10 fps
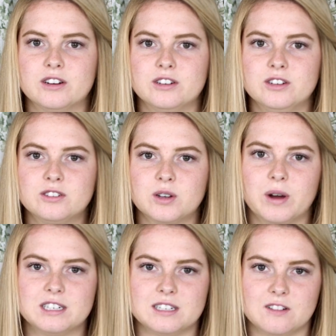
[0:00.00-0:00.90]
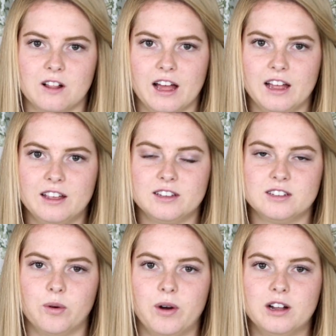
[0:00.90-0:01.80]
you're new to wedging clay,
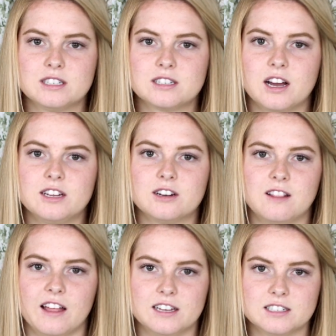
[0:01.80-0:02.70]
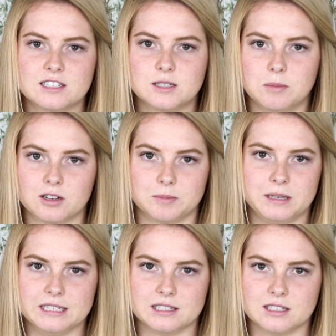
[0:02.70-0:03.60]
you'll want to cut your clay into smaller
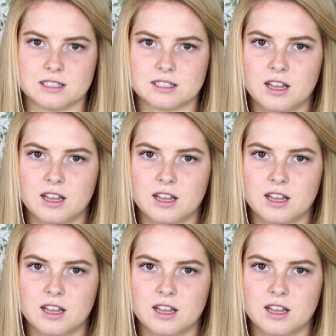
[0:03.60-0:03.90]
pieces.